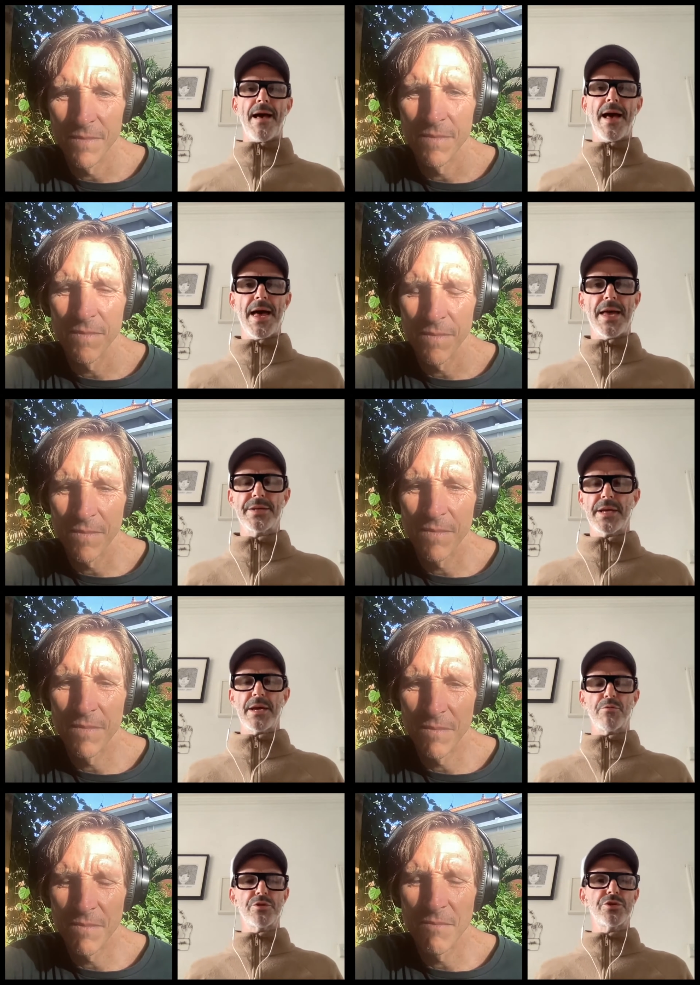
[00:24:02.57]
Speaker 1: And
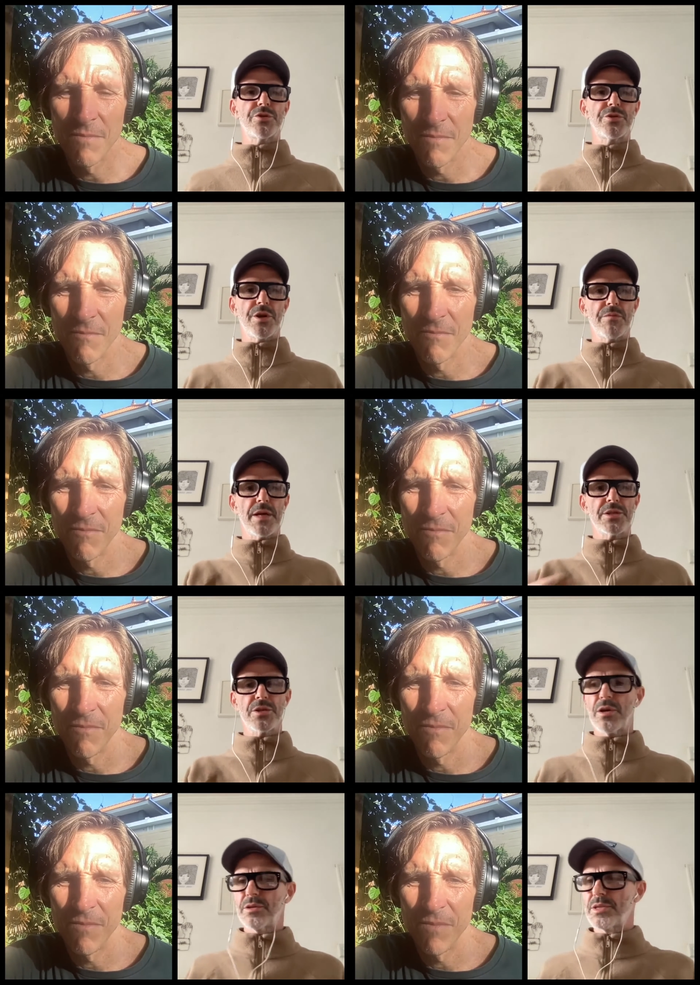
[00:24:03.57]
I would just, you know, I
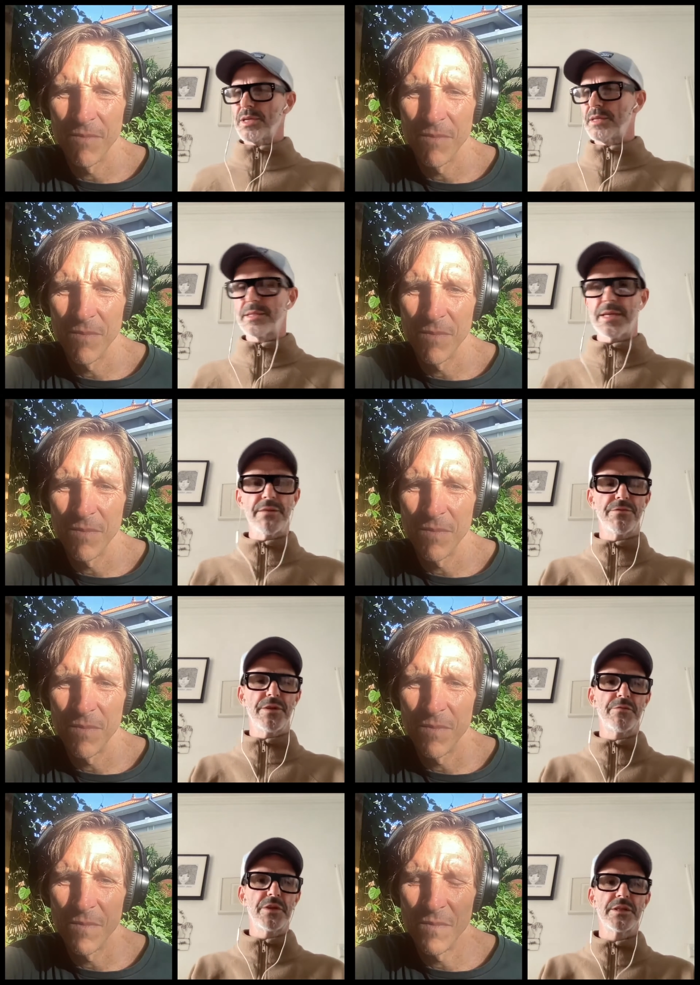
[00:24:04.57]
started sitting 10,
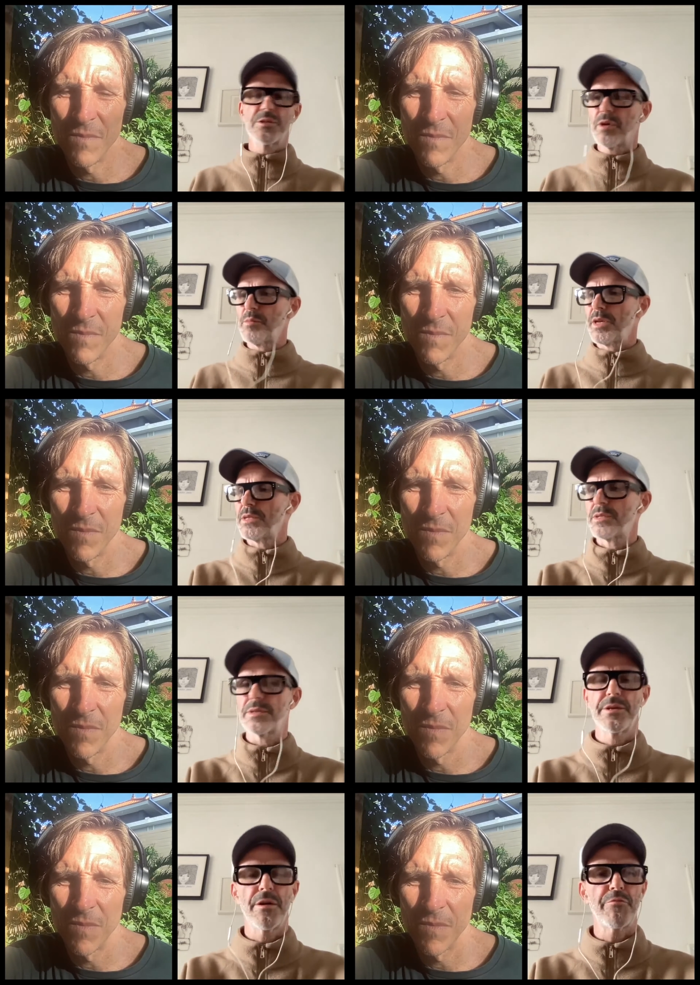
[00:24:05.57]
15, 20
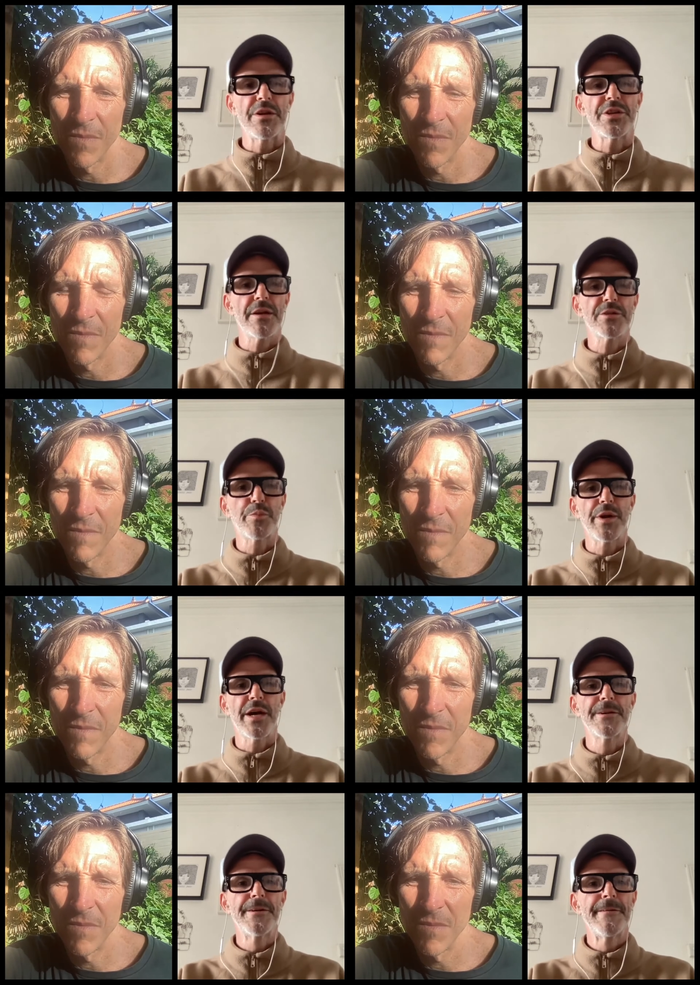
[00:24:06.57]
minutes. You know, I reached out to
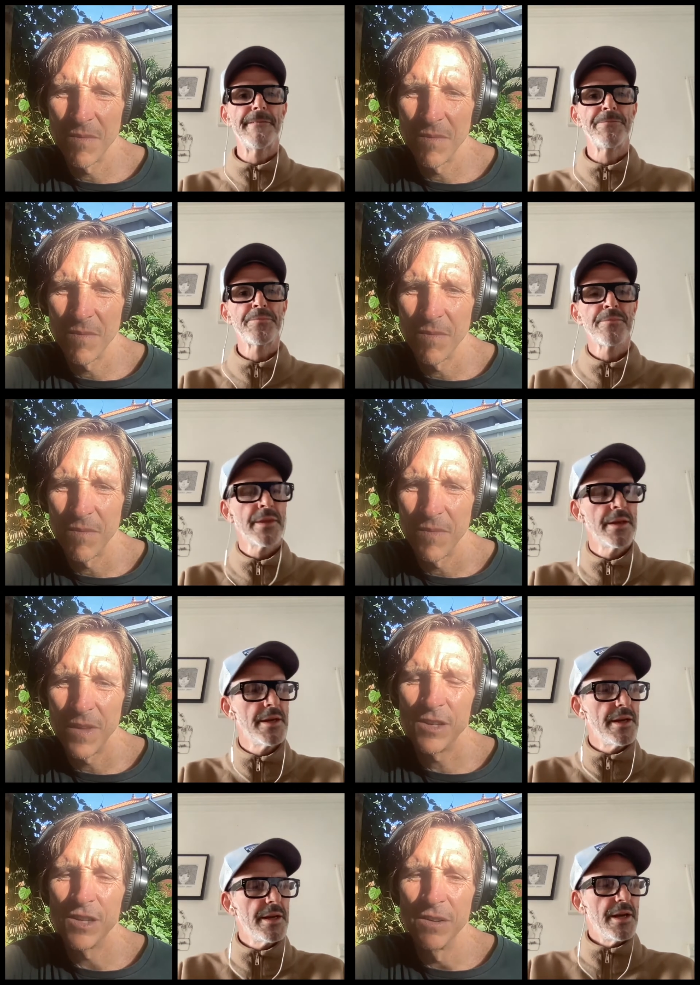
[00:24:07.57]
Brad.
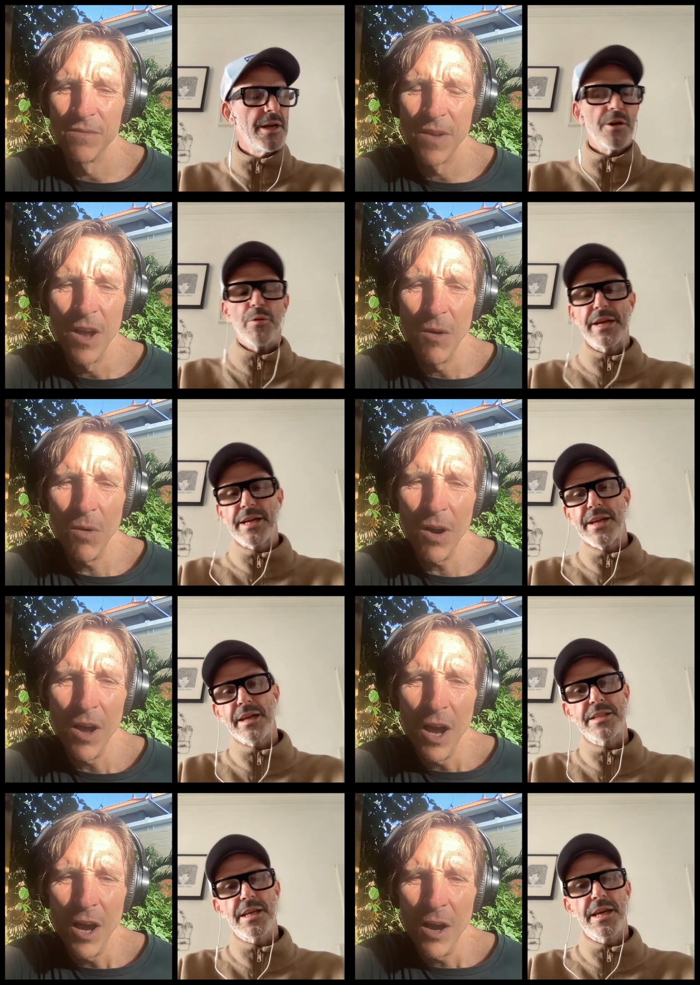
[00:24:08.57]
Speaker 2: Did you?
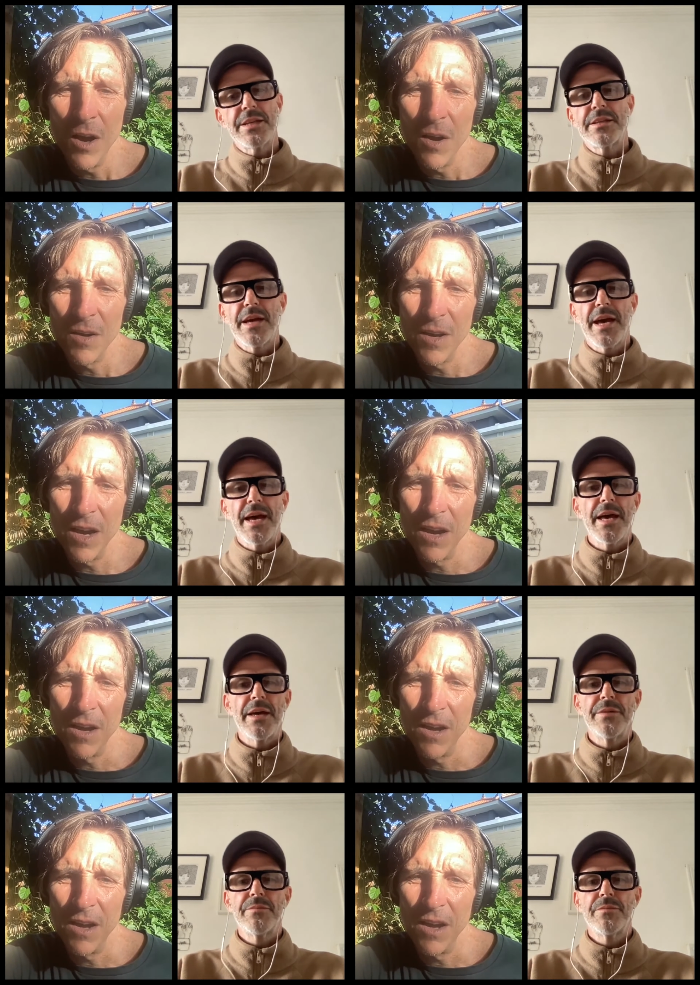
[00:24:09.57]
Speaker 1: Reconnected,
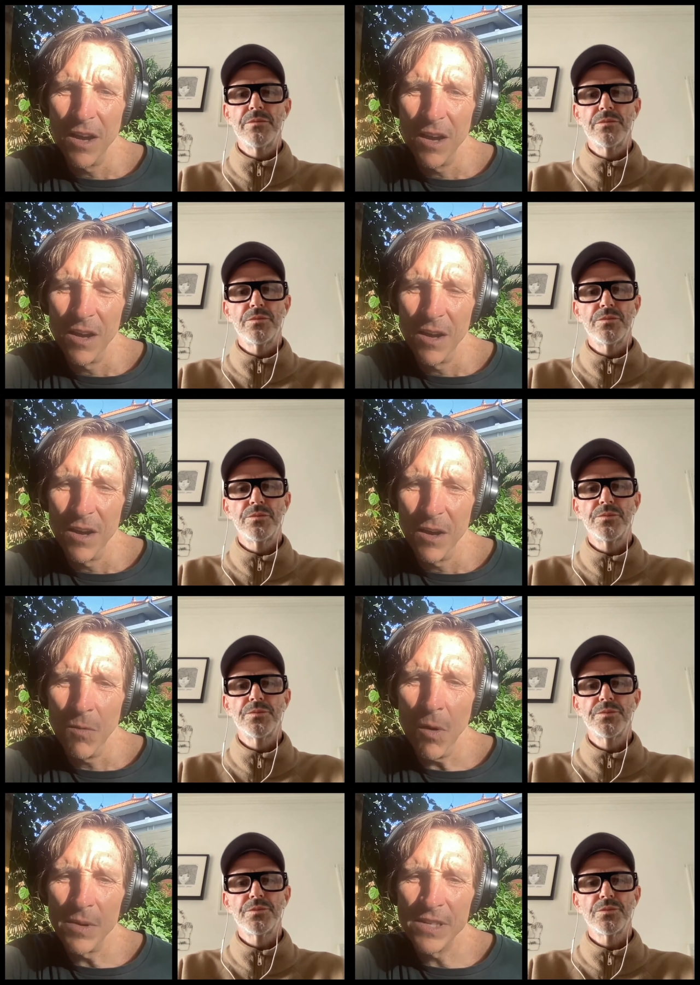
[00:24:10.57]
Speaker 2: yeah. And
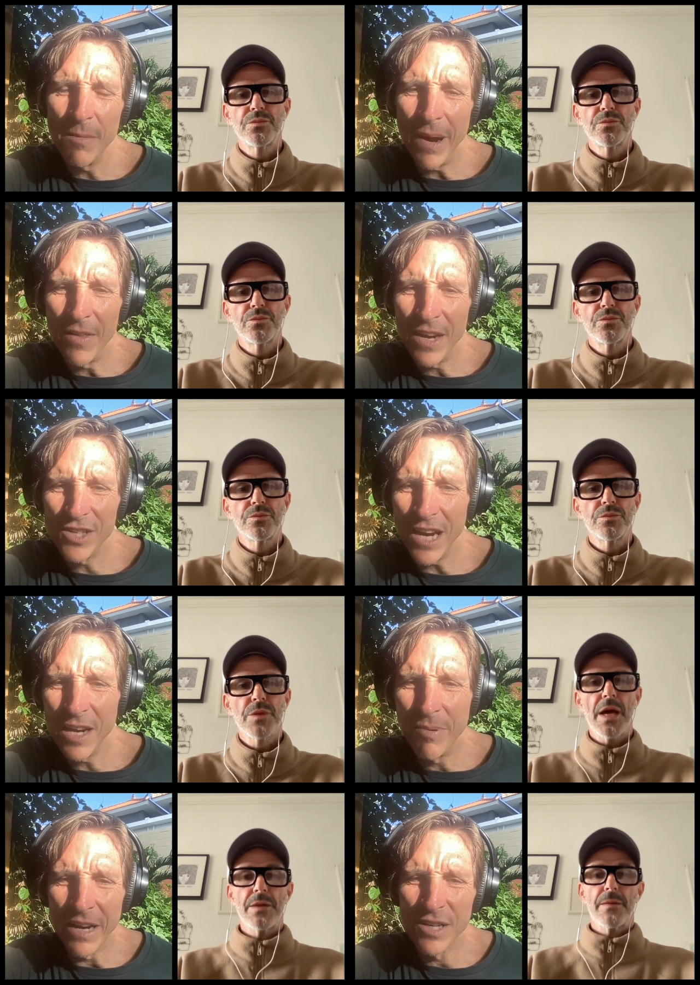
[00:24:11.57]
what was it about the
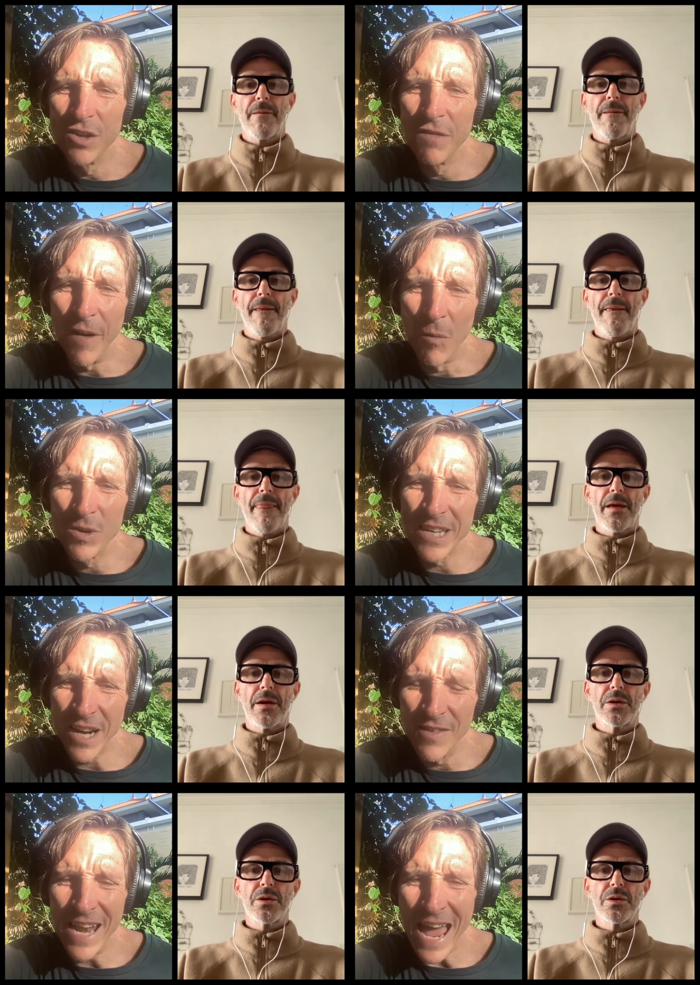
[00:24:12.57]
Ashtanga practice you felt
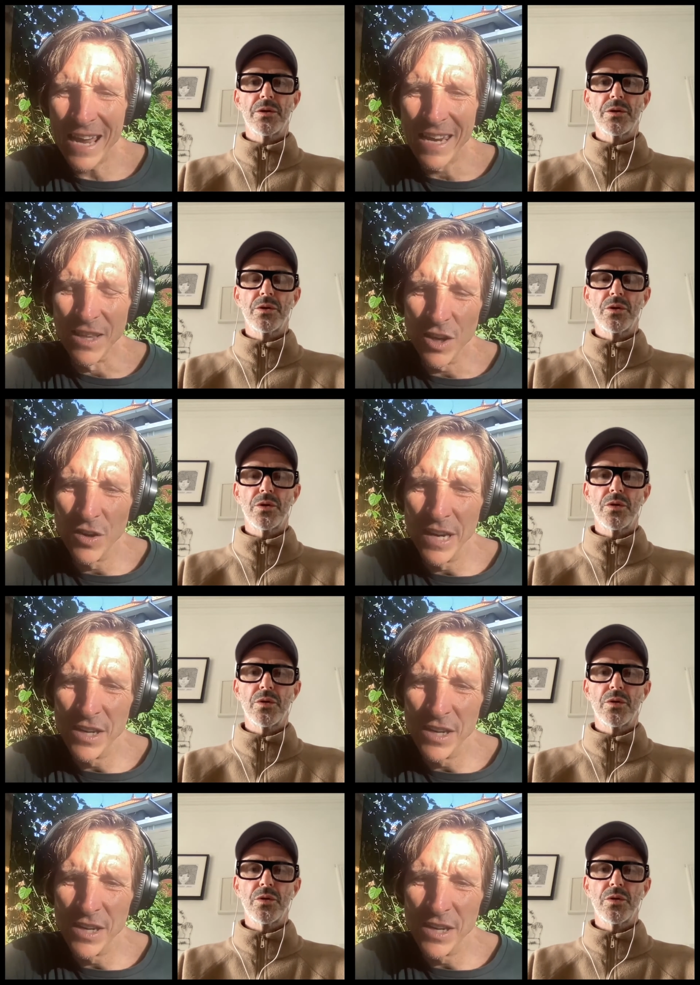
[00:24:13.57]
was kind of lacking that you